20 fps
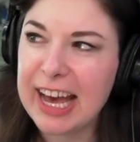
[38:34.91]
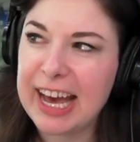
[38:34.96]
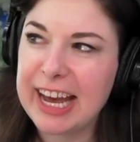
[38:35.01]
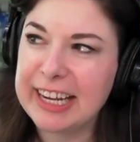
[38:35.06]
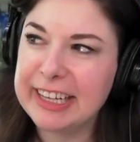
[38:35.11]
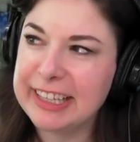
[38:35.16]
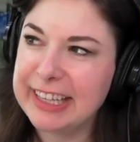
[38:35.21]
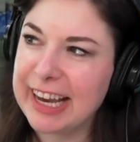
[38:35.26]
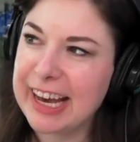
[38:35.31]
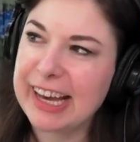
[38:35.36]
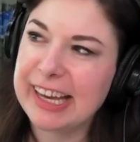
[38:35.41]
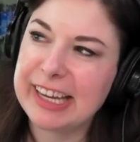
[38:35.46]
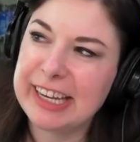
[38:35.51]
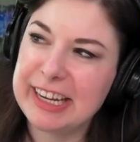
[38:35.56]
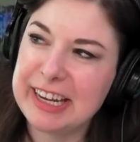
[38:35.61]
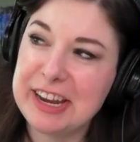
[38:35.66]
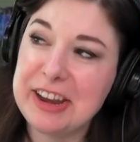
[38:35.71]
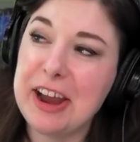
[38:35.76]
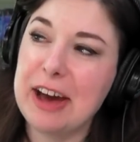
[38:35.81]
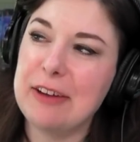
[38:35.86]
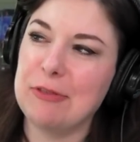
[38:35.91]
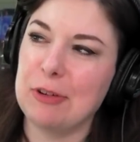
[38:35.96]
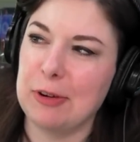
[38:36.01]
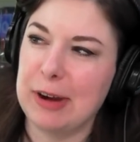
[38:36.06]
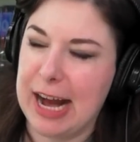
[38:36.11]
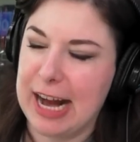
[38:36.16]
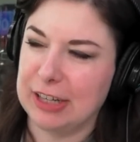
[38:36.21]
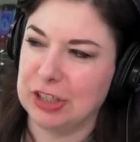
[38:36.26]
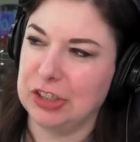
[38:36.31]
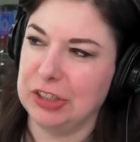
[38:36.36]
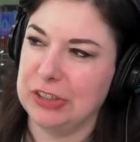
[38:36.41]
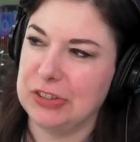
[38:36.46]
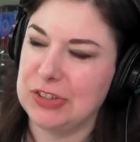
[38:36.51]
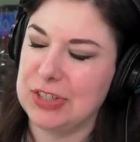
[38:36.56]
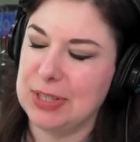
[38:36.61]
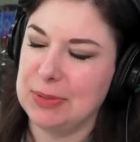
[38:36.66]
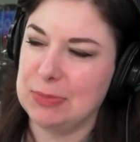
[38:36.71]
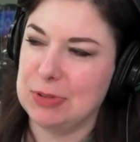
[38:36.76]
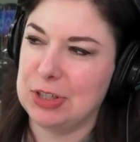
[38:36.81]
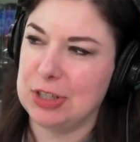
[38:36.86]
And yet it never actually
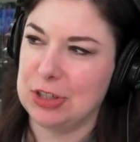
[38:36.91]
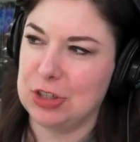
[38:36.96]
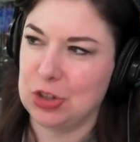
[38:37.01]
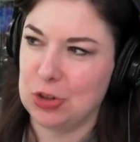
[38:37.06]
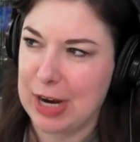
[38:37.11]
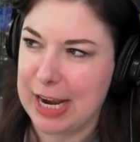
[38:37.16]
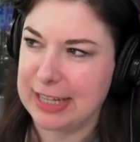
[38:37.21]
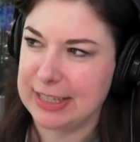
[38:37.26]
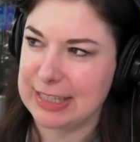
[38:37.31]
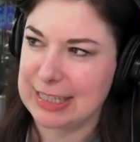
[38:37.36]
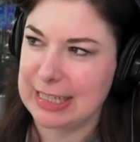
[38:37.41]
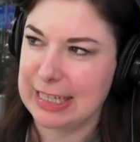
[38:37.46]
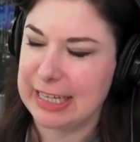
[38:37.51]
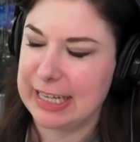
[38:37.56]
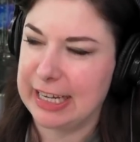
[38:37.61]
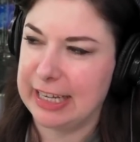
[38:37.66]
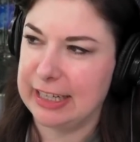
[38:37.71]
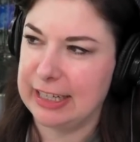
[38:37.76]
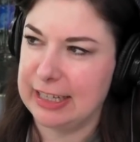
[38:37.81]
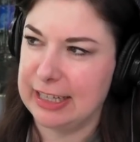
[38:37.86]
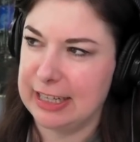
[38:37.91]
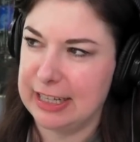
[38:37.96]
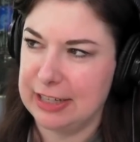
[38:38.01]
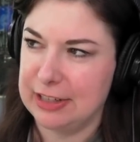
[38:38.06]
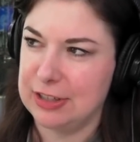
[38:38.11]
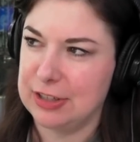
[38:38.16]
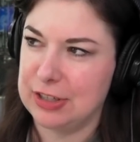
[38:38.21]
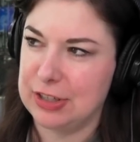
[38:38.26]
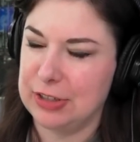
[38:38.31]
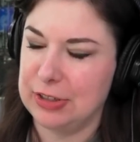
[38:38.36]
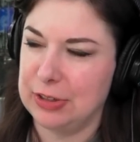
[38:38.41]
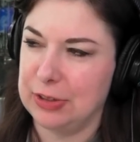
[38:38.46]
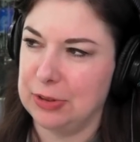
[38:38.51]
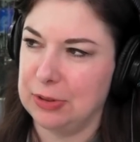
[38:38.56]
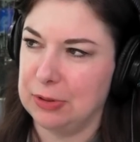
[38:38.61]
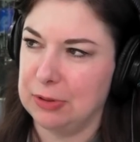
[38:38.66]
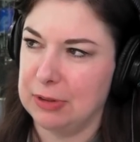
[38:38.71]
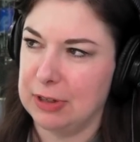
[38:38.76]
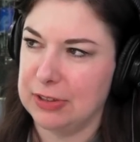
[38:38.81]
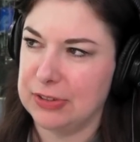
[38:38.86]
seems to translate
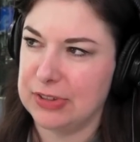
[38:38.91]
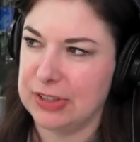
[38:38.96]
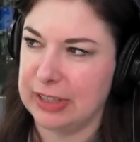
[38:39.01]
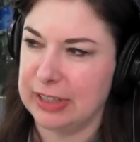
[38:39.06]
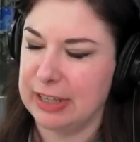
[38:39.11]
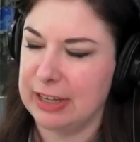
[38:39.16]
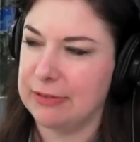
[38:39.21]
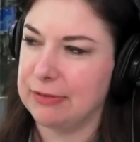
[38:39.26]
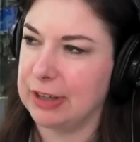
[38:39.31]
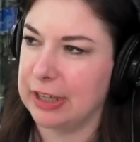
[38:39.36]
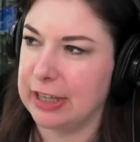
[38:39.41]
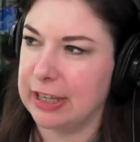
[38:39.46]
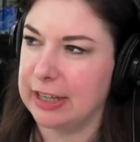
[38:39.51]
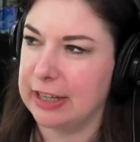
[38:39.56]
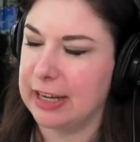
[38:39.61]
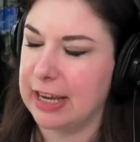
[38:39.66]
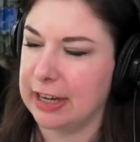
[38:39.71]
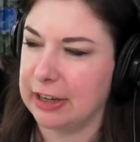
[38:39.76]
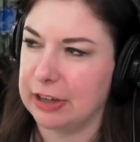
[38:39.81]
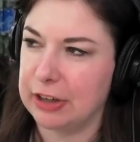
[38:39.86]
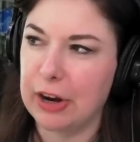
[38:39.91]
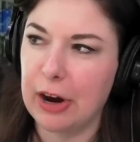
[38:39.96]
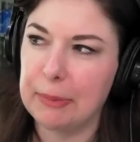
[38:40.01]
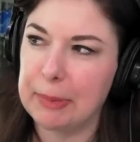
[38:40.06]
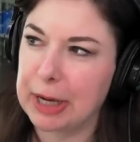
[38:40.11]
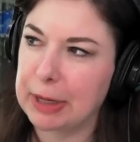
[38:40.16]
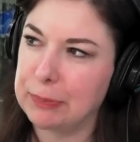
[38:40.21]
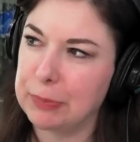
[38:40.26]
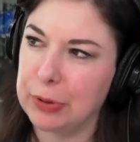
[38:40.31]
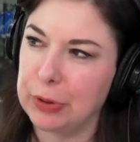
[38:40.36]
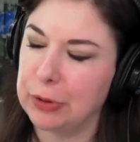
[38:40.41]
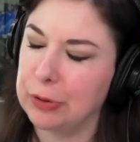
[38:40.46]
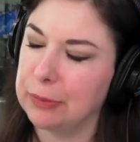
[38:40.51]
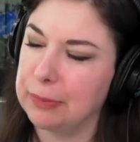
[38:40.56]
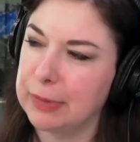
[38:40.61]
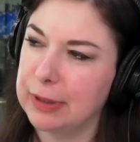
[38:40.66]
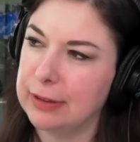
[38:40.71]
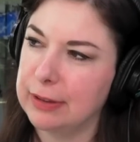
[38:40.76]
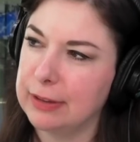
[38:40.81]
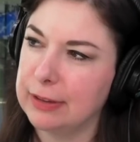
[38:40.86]
into a significant economic
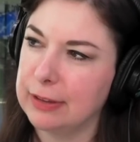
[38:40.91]
boom.